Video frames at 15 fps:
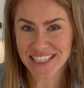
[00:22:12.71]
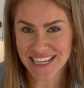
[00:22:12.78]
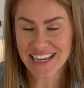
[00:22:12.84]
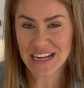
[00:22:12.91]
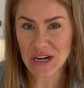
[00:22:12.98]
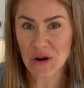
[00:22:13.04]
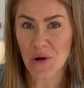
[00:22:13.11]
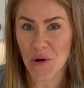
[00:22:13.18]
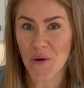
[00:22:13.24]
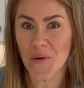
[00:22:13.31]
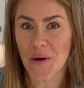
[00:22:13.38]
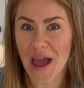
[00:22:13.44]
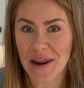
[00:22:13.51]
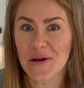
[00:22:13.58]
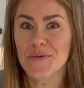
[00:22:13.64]

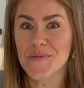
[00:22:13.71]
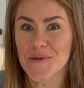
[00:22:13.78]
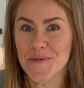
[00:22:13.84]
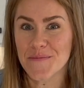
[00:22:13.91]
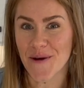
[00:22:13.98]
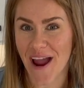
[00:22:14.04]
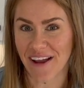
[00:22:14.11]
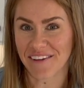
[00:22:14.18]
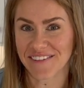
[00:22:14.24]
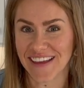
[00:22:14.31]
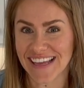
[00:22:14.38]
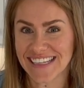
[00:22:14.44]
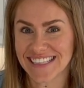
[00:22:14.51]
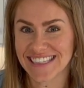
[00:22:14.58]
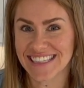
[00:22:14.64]
incredible
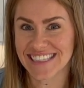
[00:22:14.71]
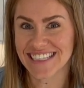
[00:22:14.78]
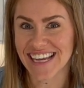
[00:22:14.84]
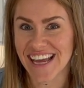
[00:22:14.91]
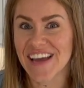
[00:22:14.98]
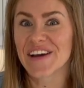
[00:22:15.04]
breakfast